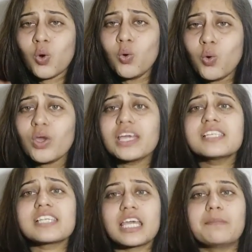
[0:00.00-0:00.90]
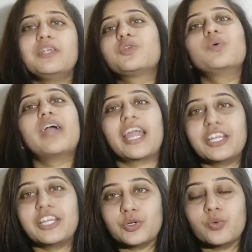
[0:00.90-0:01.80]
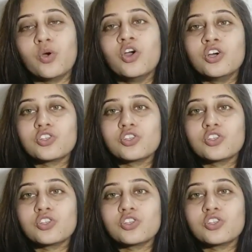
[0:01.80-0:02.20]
who is able to guide you.